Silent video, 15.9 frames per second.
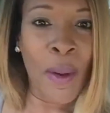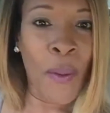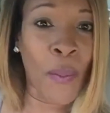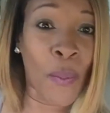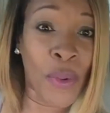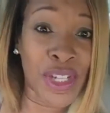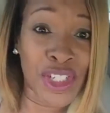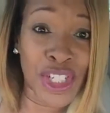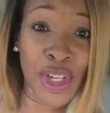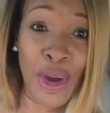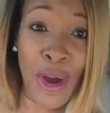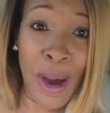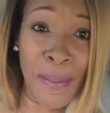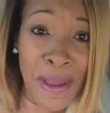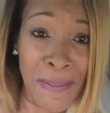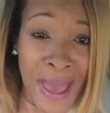When she
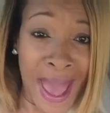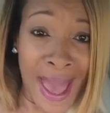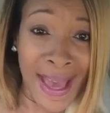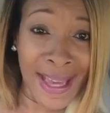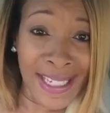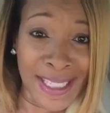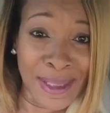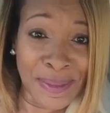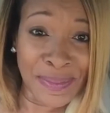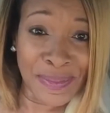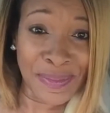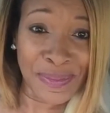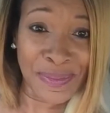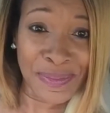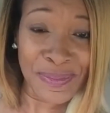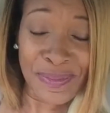called me back
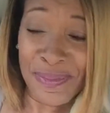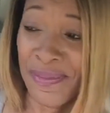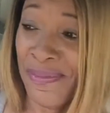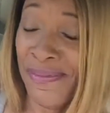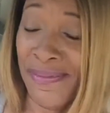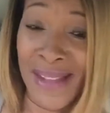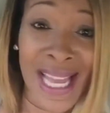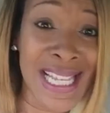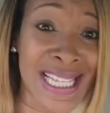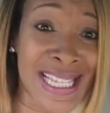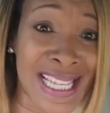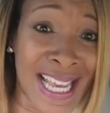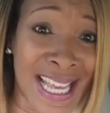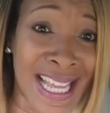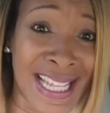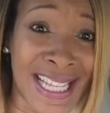and
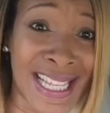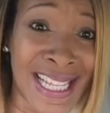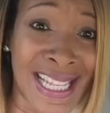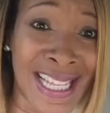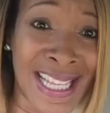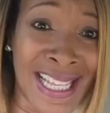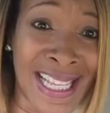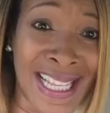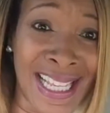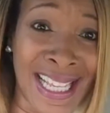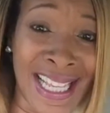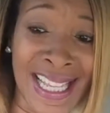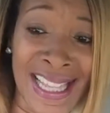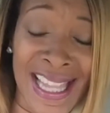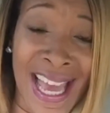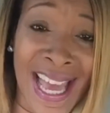said
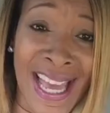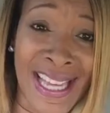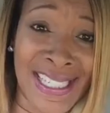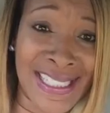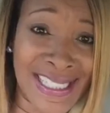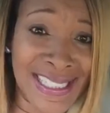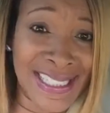that